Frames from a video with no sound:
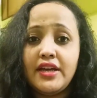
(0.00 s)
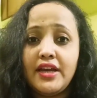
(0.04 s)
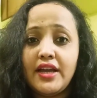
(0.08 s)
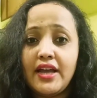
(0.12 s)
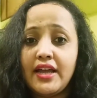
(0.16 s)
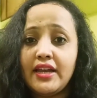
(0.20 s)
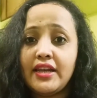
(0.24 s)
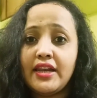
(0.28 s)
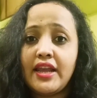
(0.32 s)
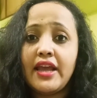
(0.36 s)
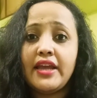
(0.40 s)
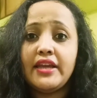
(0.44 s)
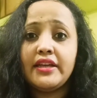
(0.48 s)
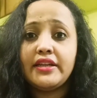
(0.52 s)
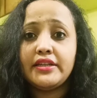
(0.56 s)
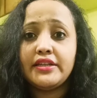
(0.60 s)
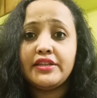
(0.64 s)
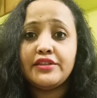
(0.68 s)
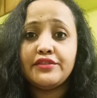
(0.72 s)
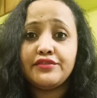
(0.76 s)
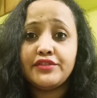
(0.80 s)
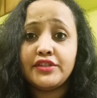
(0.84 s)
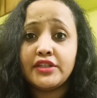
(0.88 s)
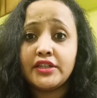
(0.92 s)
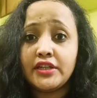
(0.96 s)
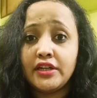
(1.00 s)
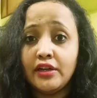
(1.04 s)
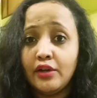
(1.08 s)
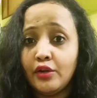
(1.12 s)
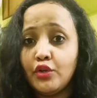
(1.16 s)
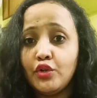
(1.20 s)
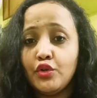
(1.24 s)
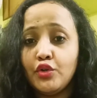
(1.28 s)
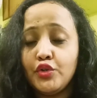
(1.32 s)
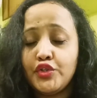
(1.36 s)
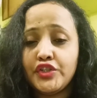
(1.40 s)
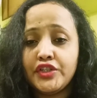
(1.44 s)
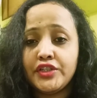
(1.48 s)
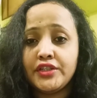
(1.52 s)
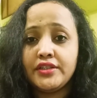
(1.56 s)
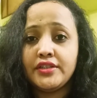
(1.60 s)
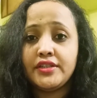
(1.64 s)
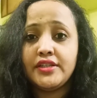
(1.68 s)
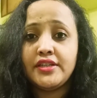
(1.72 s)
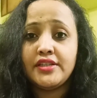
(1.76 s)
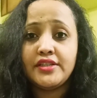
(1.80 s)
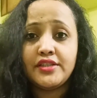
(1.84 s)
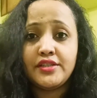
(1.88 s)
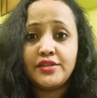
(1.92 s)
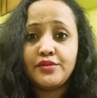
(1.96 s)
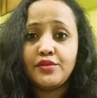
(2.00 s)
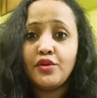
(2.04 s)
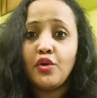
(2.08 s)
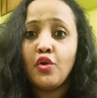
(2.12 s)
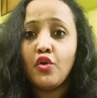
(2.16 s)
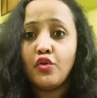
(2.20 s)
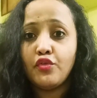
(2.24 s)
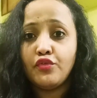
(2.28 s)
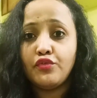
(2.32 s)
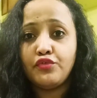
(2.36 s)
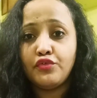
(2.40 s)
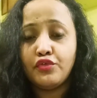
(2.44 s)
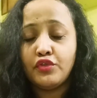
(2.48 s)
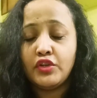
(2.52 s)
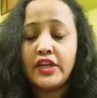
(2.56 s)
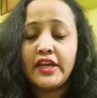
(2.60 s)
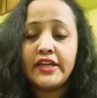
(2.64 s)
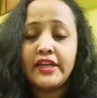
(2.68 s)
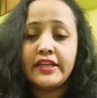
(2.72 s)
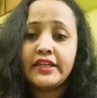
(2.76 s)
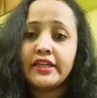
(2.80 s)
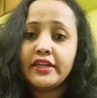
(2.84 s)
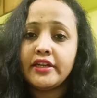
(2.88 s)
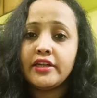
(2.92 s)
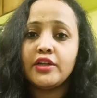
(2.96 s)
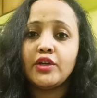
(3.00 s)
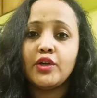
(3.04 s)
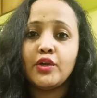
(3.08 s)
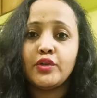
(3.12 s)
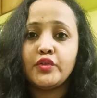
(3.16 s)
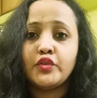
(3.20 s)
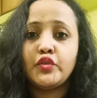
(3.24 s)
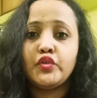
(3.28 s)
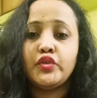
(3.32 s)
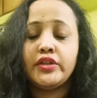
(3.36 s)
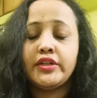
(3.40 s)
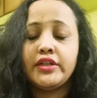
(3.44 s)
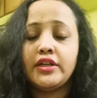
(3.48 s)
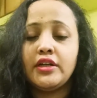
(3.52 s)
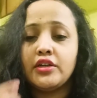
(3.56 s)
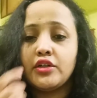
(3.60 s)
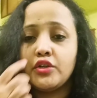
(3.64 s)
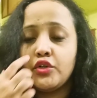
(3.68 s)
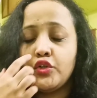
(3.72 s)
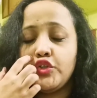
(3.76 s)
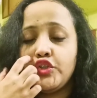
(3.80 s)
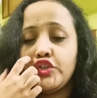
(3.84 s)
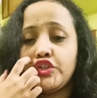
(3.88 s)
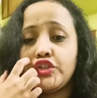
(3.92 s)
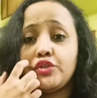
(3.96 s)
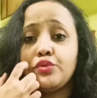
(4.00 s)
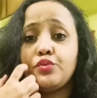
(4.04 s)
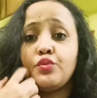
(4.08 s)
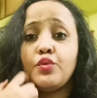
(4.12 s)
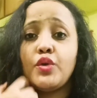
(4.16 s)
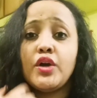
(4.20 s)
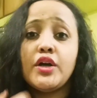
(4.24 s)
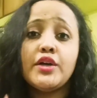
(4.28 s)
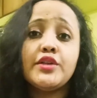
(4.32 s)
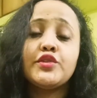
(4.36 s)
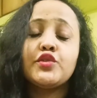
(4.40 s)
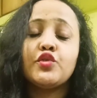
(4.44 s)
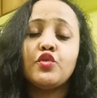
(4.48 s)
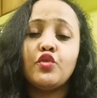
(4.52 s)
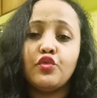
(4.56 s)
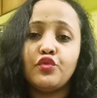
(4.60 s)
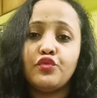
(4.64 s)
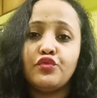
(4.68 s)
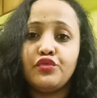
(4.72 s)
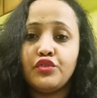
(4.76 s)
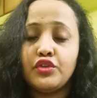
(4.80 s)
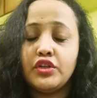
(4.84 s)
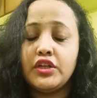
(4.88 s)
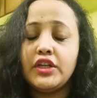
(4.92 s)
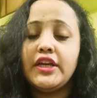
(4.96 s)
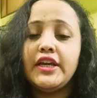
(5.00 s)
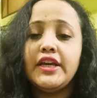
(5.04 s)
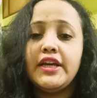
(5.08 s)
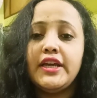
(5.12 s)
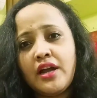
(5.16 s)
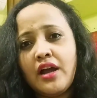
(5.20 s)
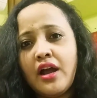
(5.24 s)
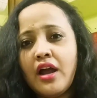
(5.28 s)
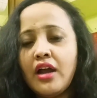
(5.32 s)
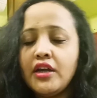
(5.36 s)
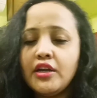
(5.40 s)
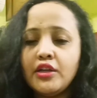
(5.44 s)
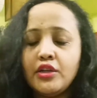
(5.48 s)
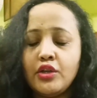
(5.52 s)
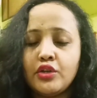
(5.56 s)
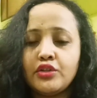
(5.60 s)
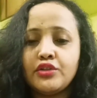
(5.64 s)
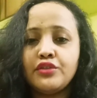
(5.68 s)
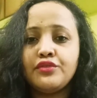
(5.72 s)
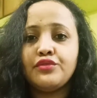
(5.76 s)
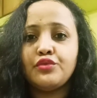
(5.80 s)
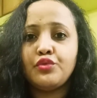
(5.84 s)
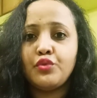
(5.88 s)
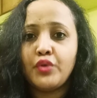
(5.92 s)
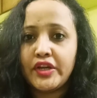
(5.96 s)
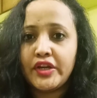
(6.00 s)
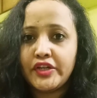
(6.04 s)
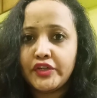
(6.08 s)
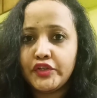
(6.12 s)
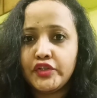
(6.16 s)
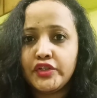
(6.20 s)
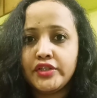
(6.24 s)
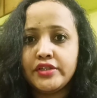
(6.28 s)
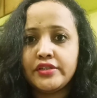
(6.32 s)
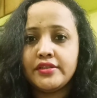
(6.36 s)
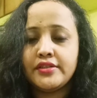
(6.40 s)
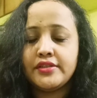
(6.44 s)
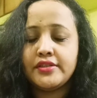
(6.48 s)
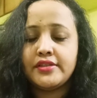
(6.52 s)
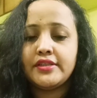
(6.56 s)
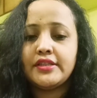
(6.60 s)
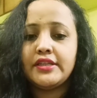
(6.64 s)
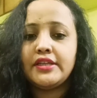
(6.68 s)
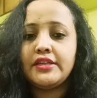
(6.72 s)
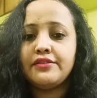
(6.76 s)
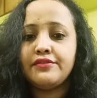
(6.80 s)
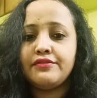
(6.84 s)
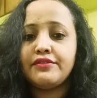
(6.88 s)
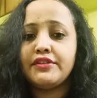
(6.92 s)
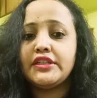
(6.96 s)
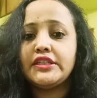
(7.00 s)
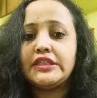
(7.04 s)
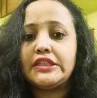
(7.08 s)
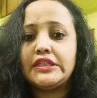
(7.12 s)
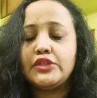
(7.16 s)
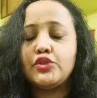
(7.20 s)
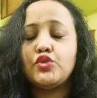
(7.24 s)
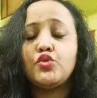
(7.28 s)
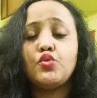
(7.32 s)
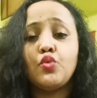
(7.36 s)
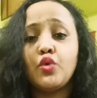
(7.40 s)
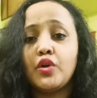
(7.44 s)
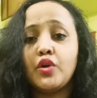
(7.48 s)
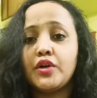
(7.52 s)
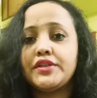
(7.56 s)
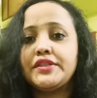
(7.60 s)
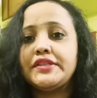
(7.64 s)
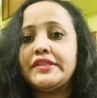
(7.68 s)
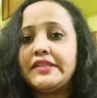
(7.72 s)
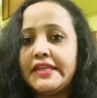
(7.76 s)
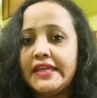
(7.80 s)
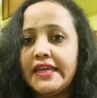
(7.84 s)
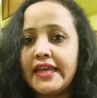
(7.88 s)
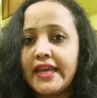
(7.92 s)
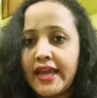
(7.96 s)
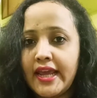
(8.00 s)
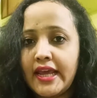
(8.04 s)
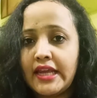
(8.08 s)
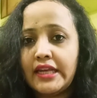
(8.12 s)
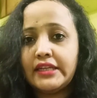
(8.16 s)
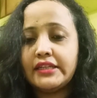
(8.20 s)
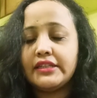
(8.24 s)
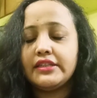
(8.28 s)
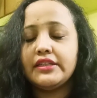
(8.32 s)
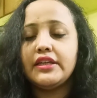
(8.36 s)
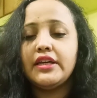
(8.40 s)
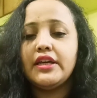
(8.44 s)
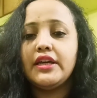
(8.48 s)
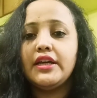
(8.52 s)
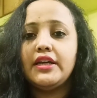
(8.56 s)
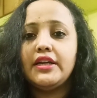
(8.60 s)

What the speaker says: I like if the conclusion is hopeful, and here also the conclusion was hopeful. There are a lot of questions even towards the end.